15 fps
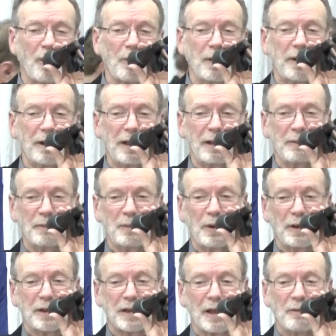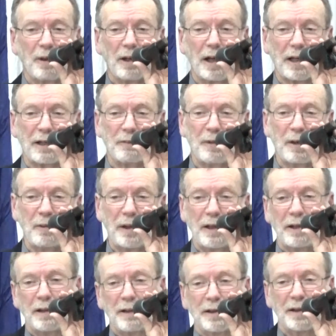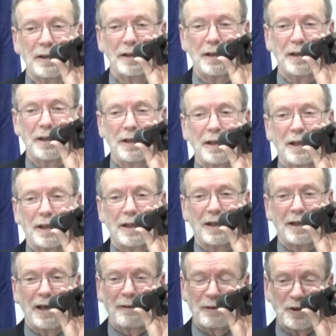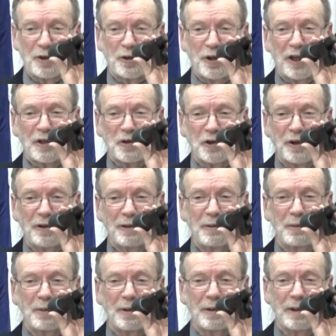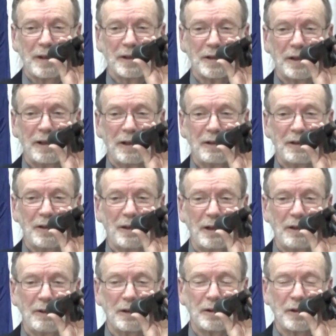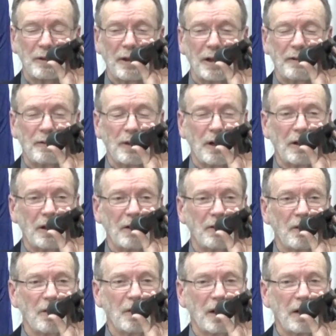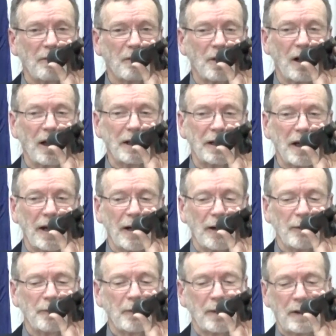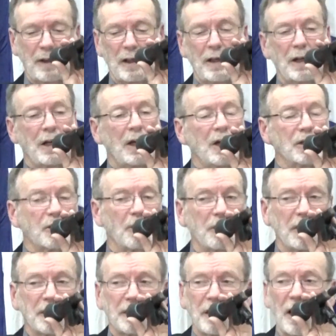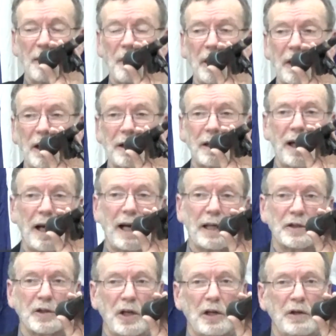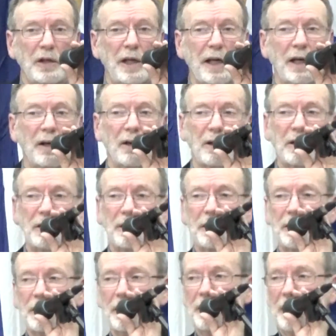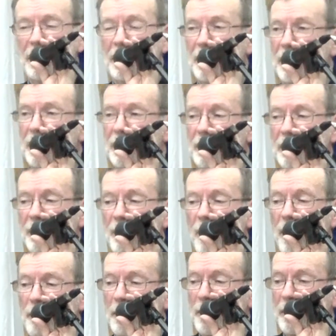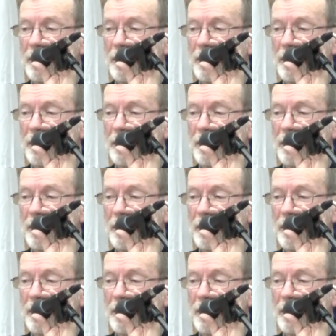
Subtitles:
him, and then Bud said, well, I can maybe have a suggestion, because he's a great fly tire. So at this time, I'd like to ask Neil to come up.